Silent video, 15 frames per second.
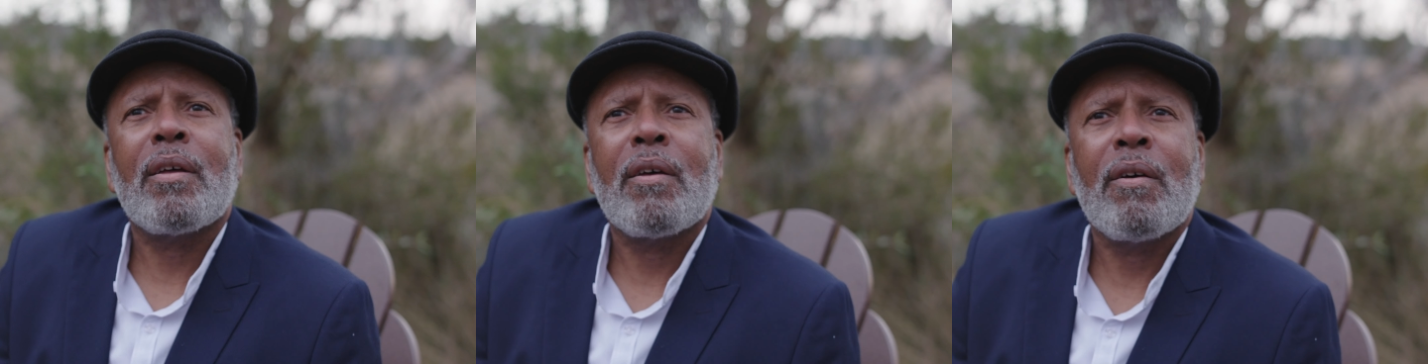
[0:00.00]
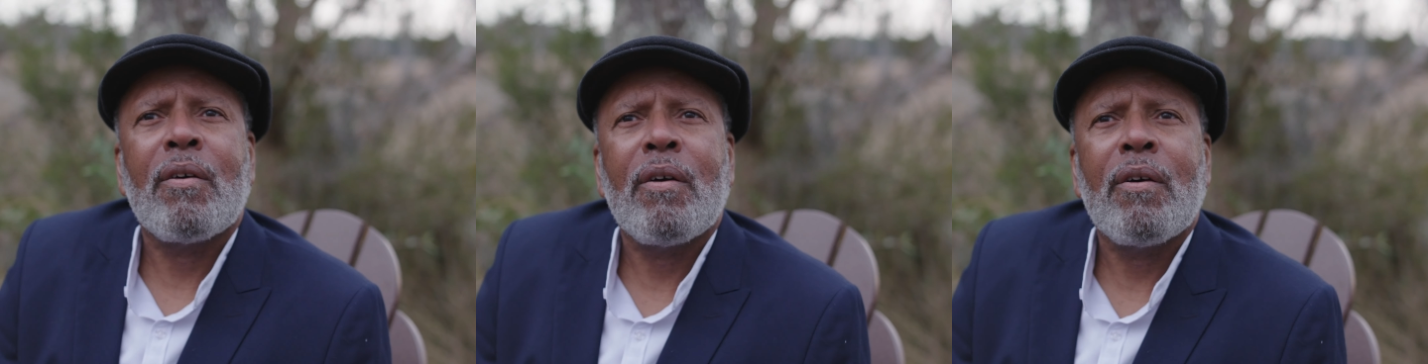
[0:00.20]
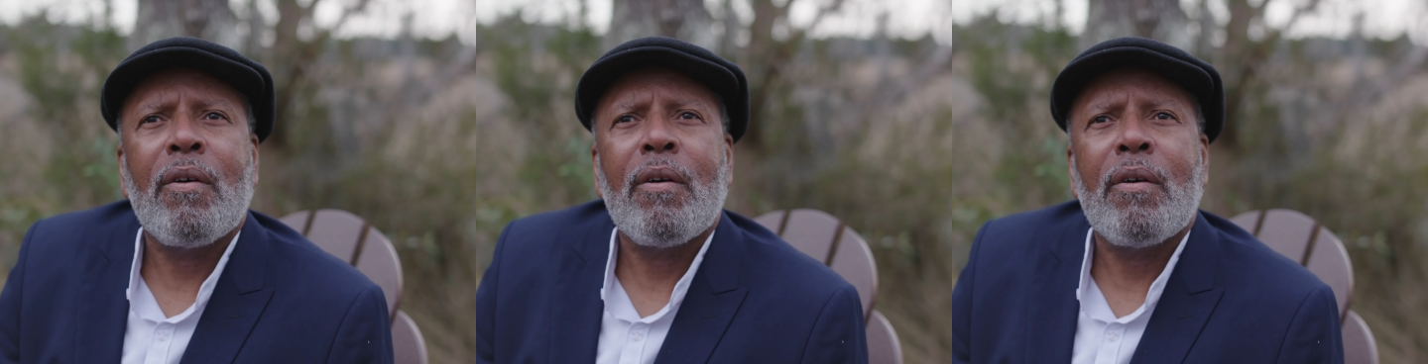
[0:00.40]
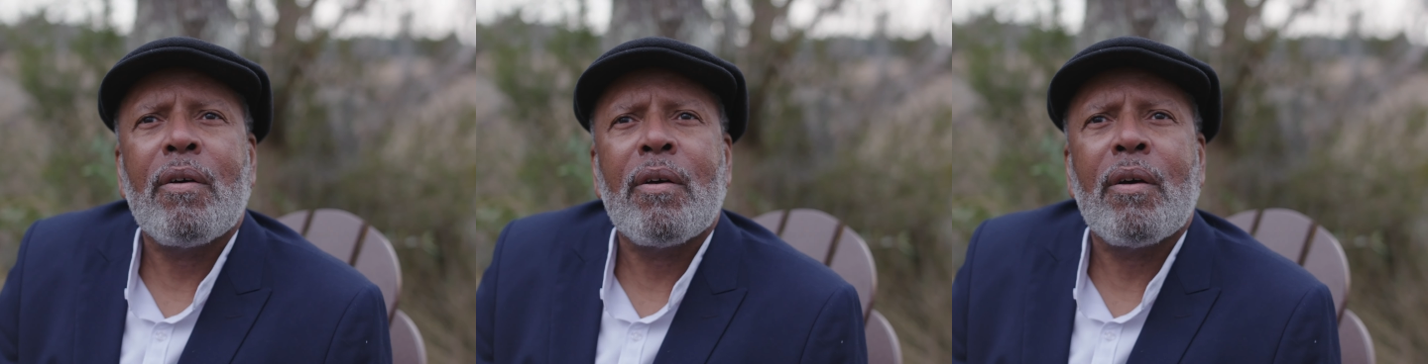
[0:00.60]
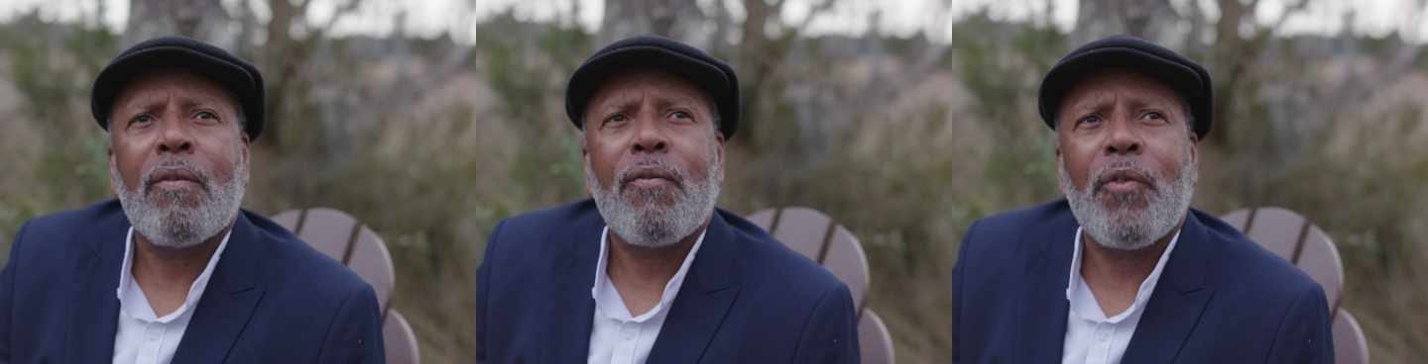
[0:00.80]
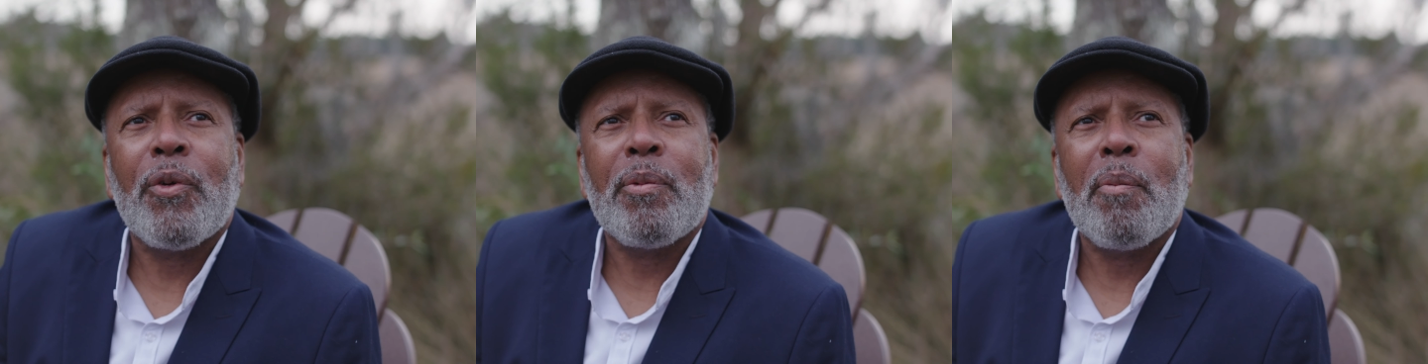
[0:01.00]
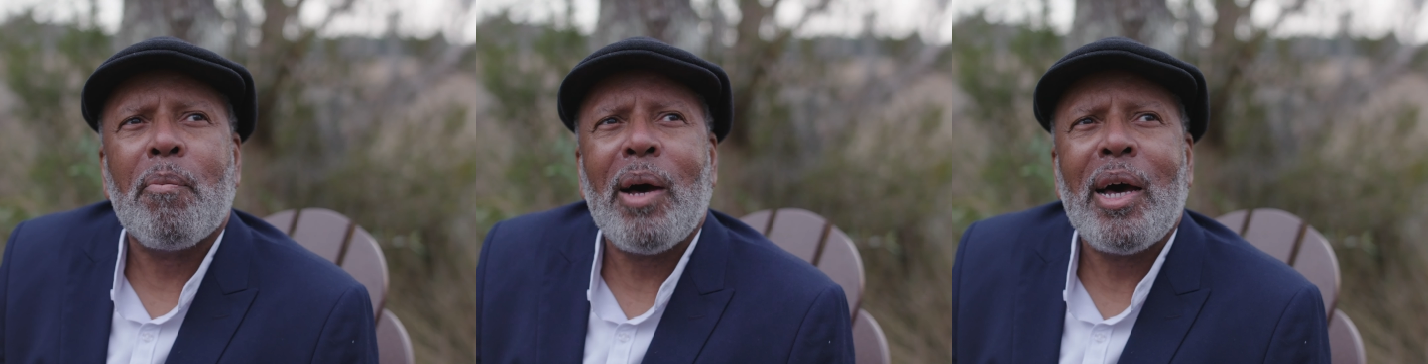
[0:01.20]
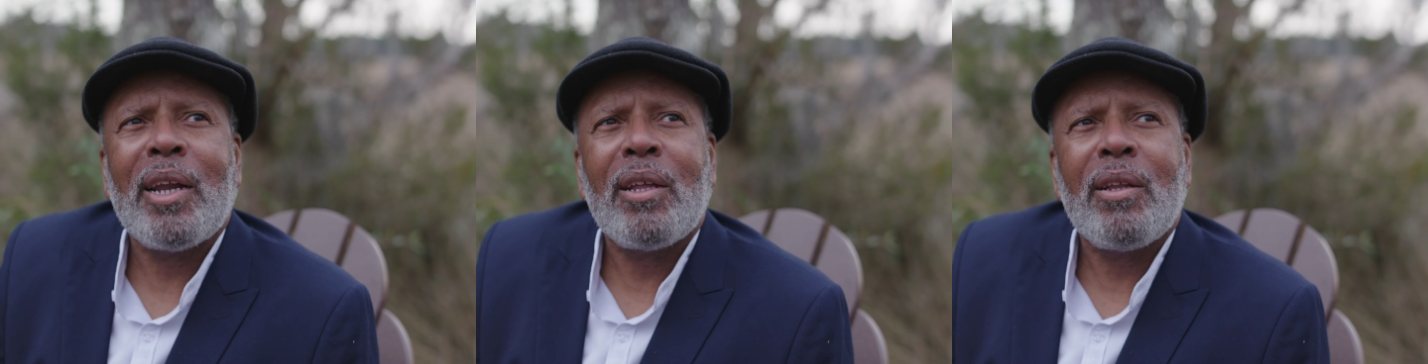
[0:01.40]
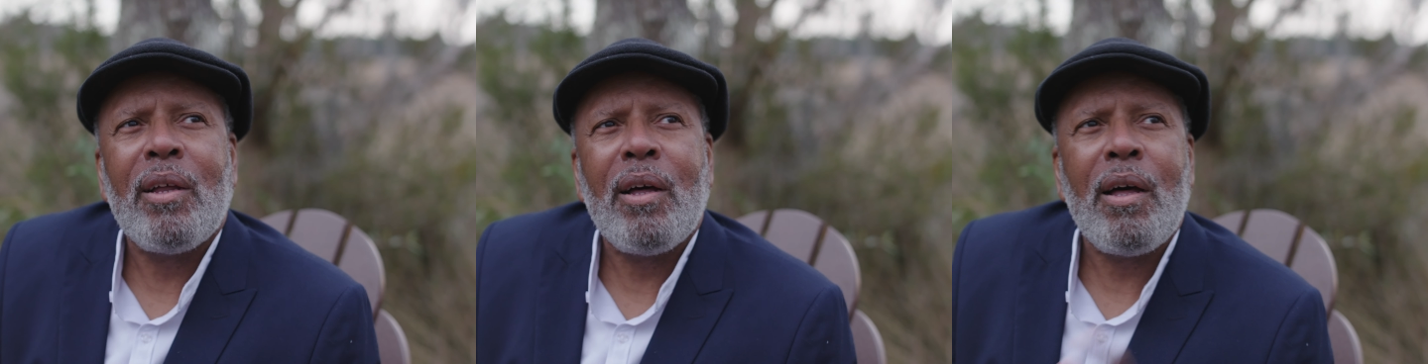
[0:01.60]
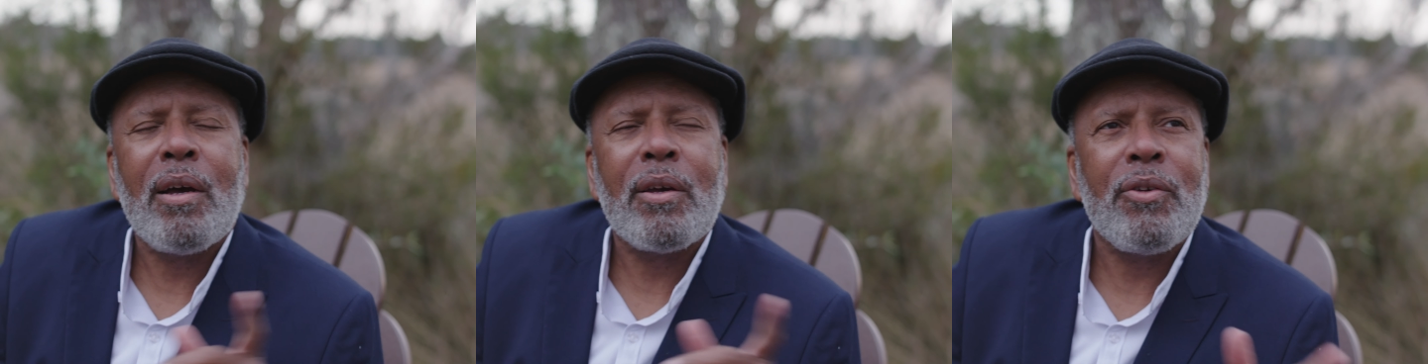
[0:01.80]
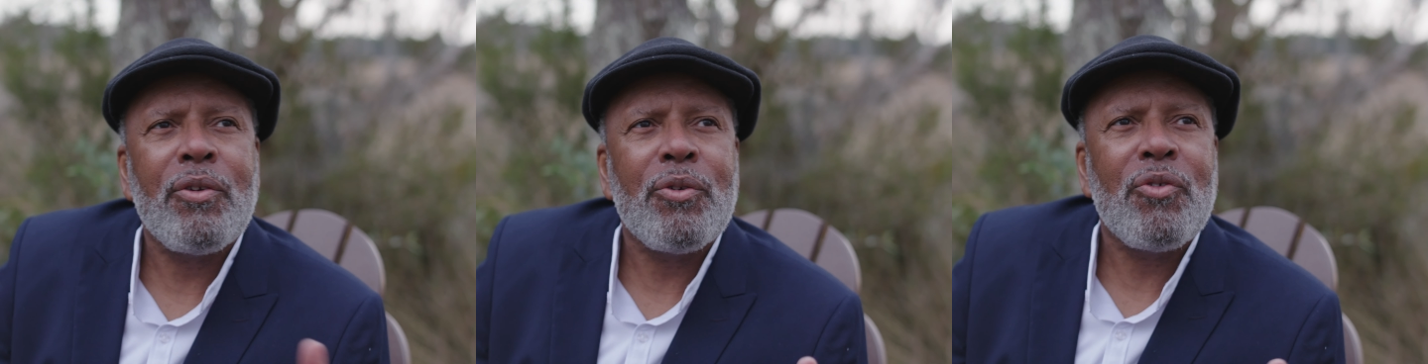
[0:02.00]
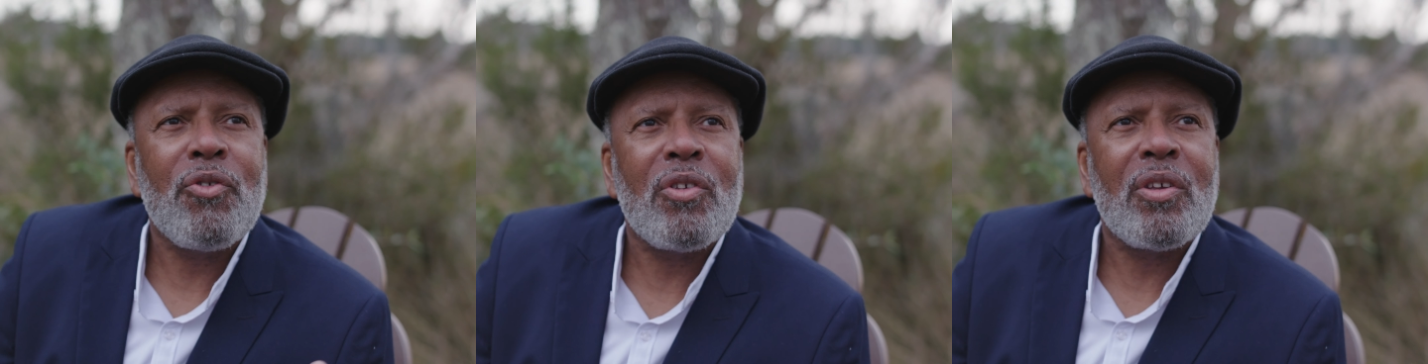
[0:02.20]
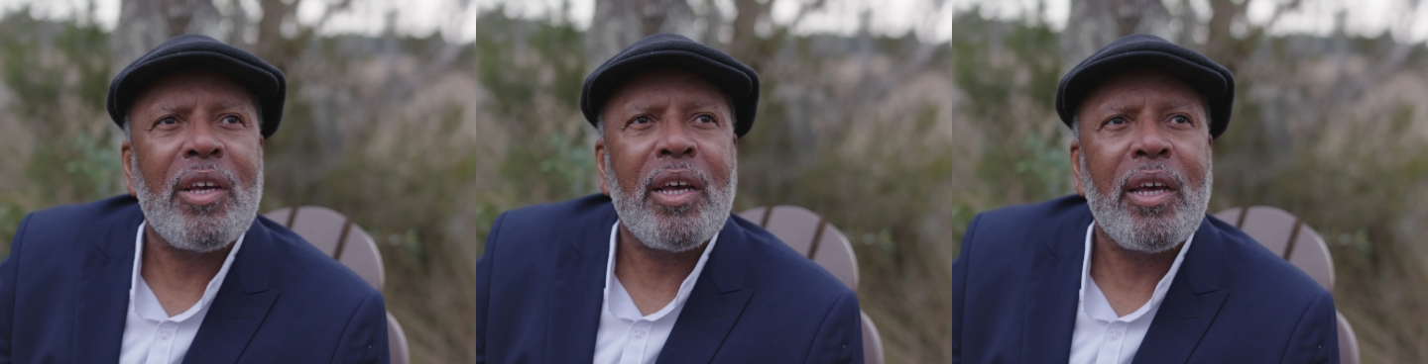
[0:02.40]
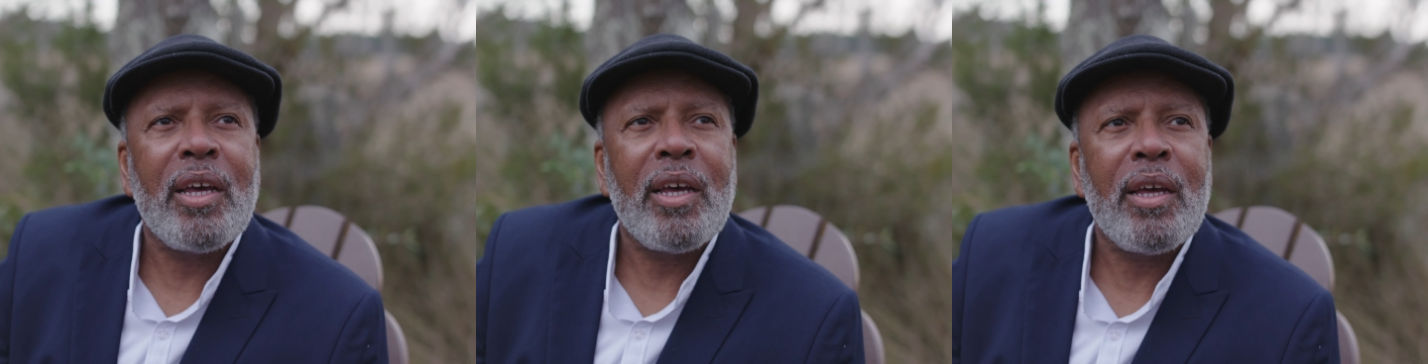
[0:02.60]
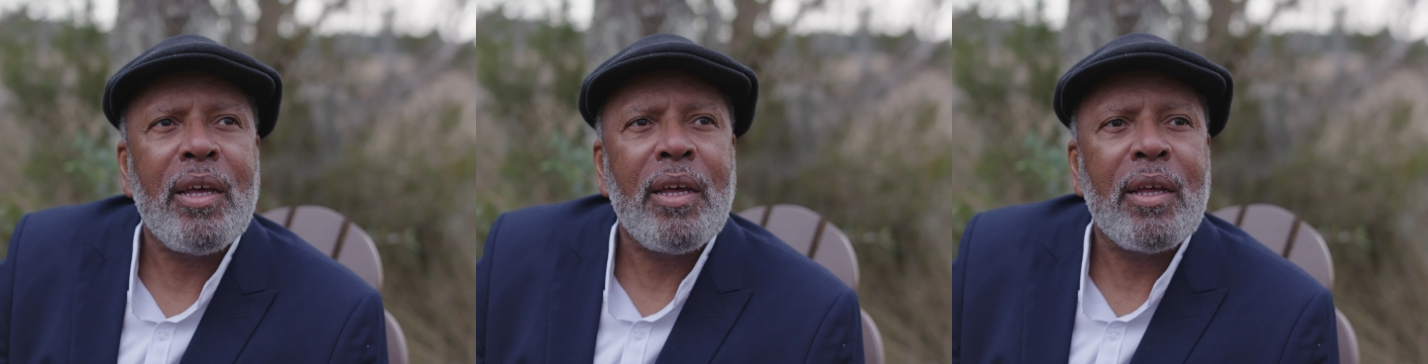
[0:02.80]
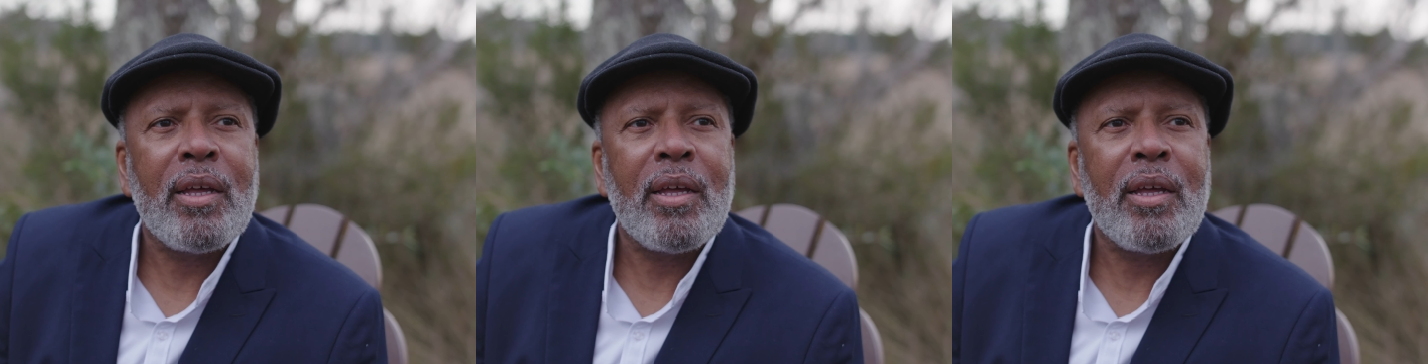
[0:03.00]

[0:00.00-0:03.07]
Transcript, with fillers: your chin to your eyes. From the monologue, you say.